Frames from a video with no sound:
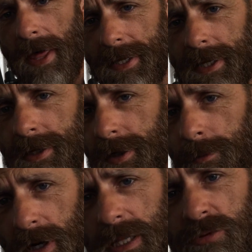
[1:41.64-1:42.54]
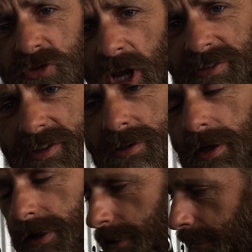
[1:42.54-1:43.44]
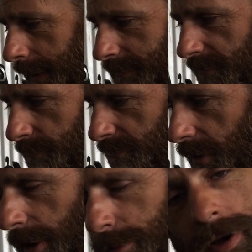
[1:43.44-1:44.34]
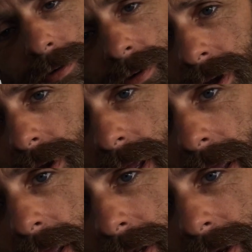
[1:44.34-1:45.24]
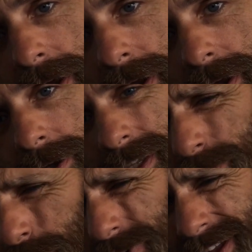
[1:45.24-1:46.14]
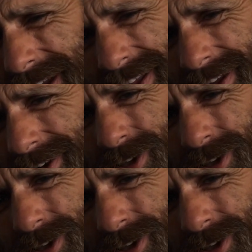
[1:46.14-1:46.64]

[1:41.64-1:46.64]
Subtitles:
Medic. My name's Jason. Hit the subscribe button and keep an eye on